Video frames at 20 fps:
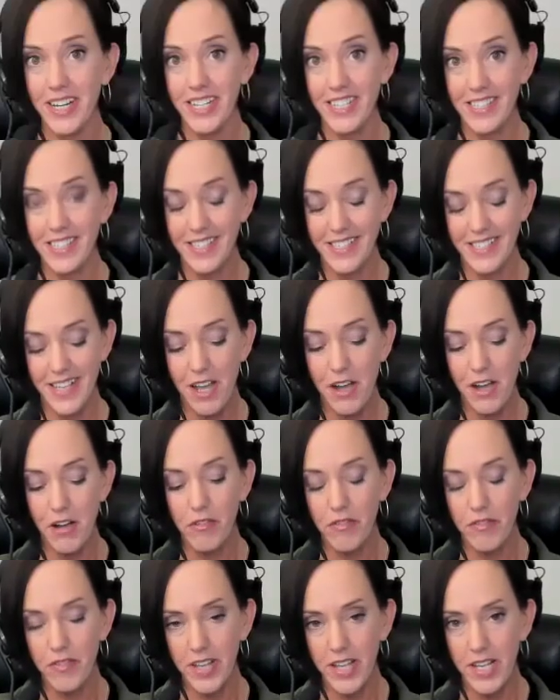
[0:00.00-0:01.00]

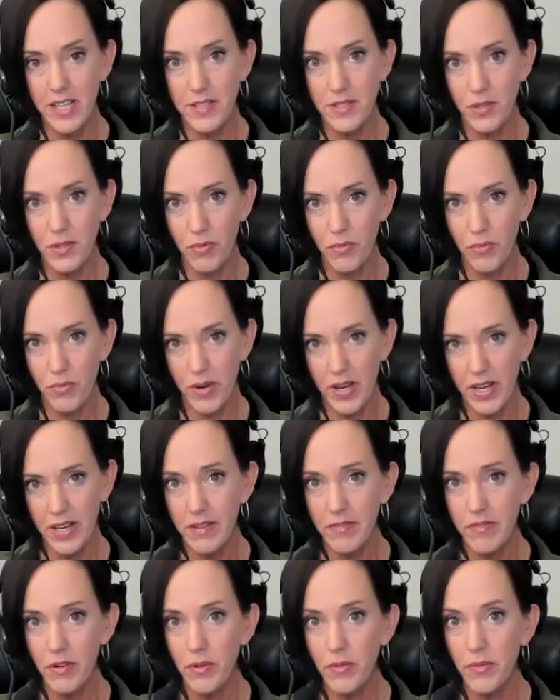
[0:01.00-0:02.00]
itself is a
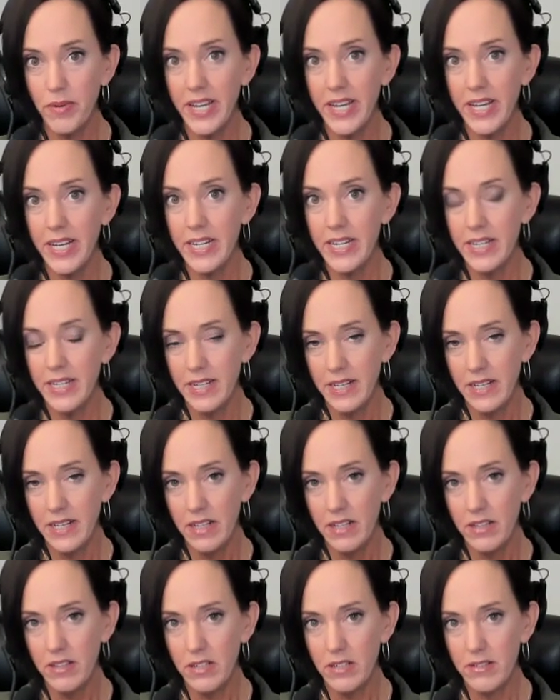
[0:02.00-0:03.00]
wavering
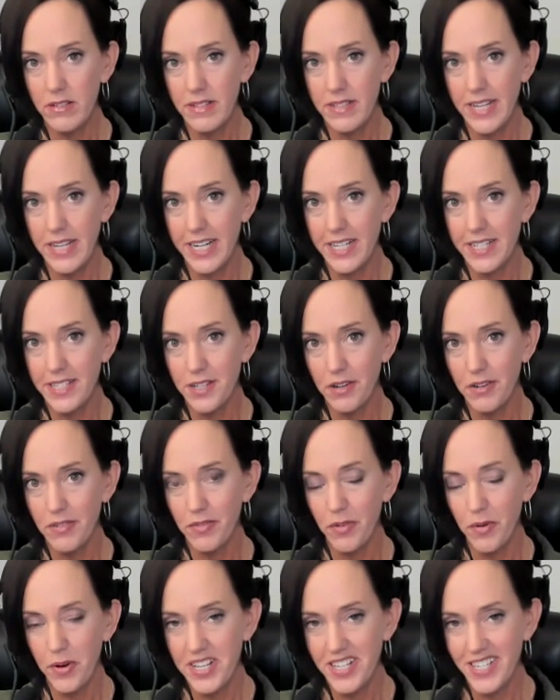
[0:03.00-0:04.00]
little dance our
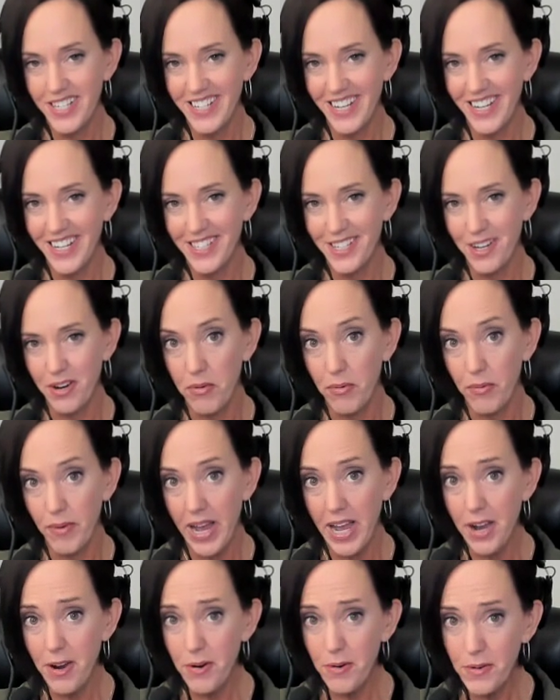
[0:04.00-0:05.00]
voice does
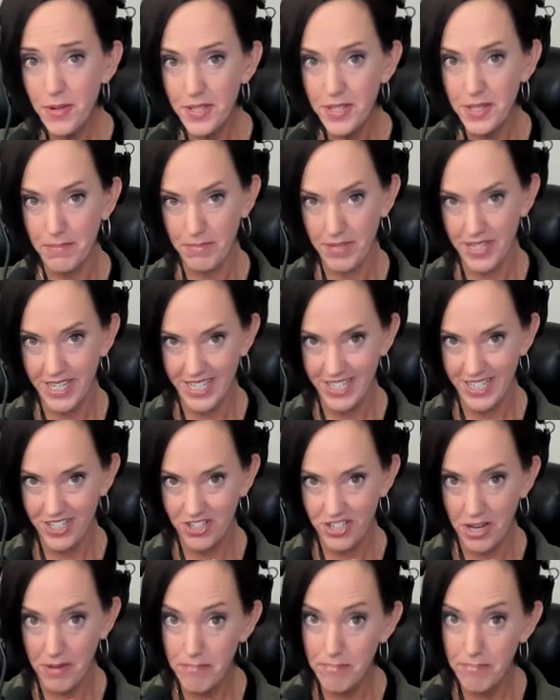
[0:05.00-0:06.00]
around the
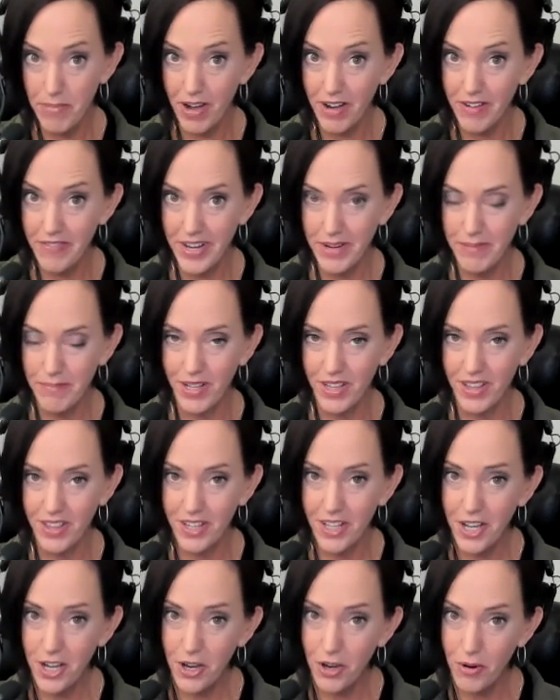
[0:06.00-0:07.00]
pitch, above and
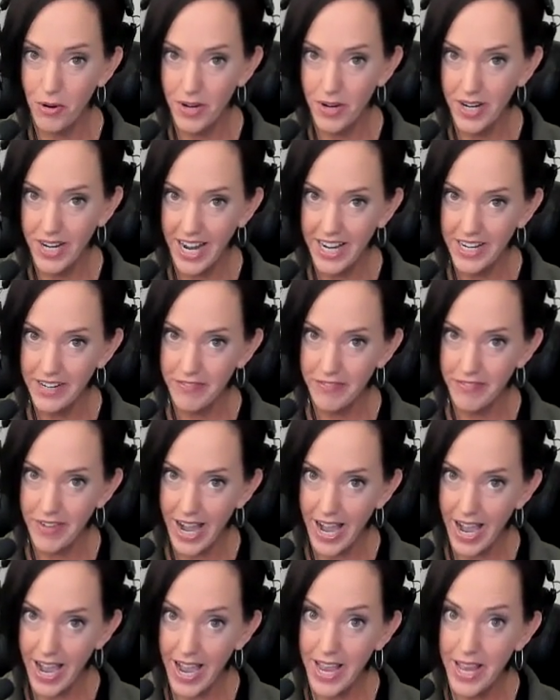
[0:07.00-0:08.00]
below. It kind of
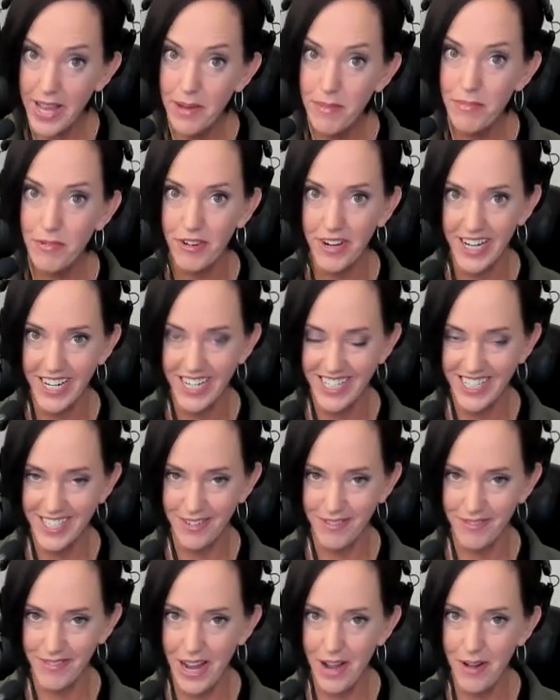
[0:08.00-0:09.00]

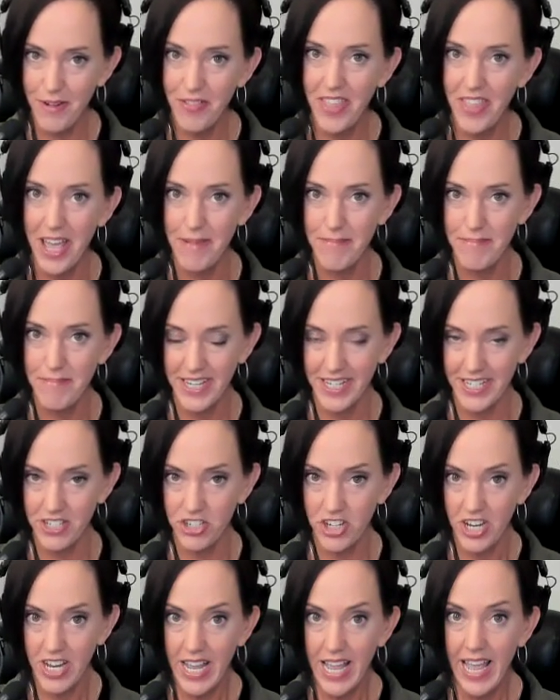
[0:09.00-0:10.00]
vibrates around that
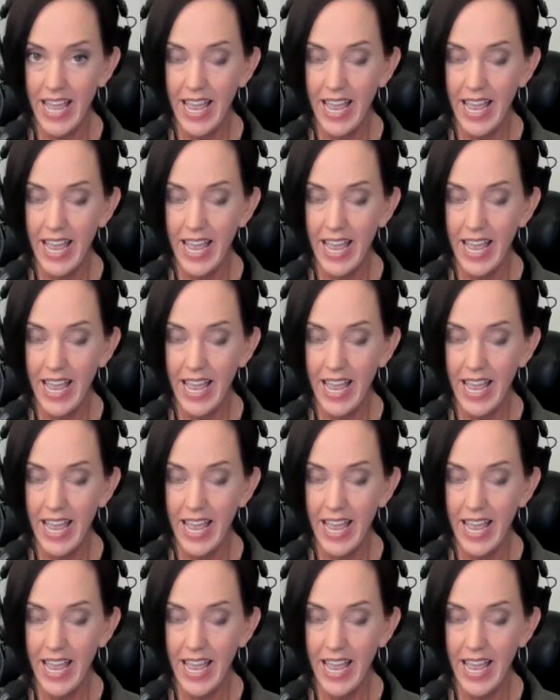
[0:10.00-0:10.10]
pitch.